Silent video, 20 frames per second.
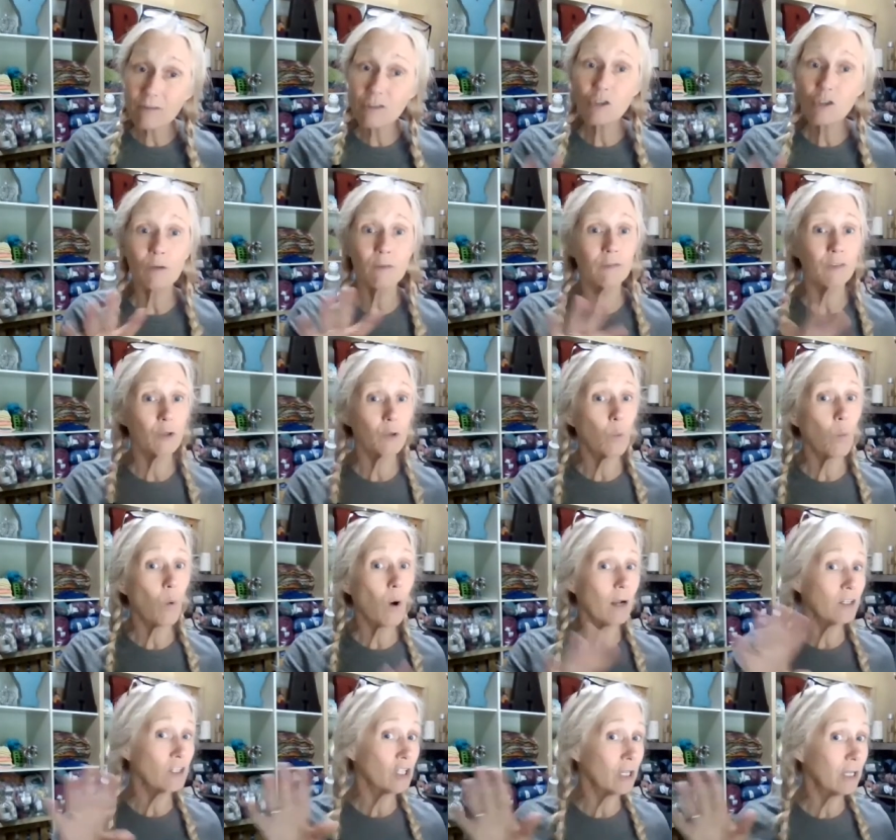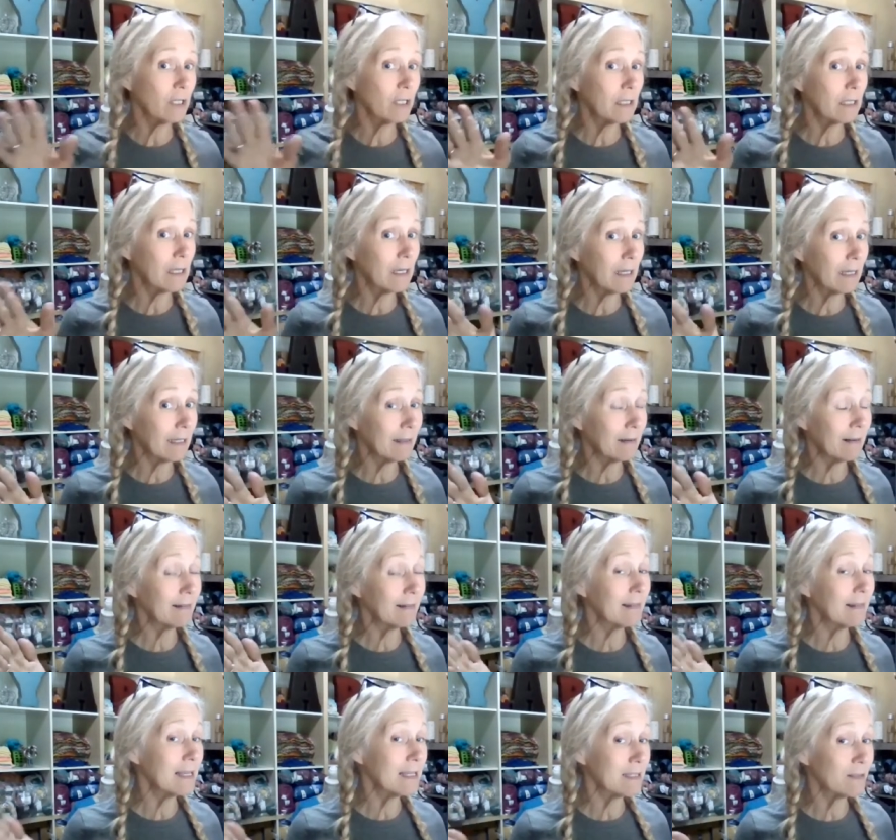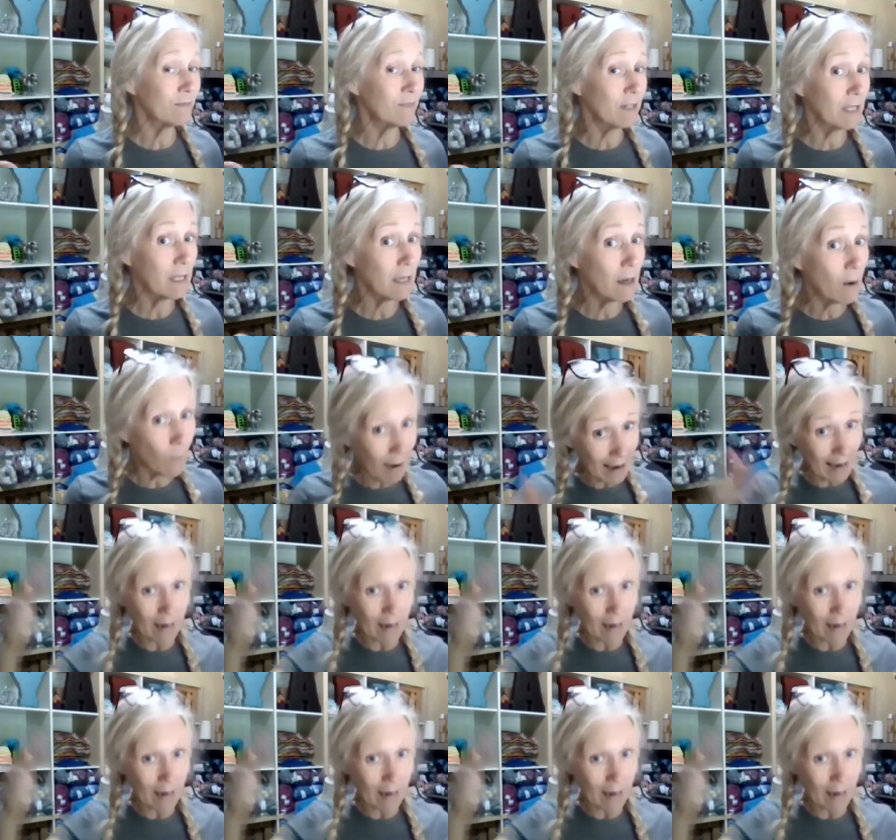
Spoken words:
So if you're watching this video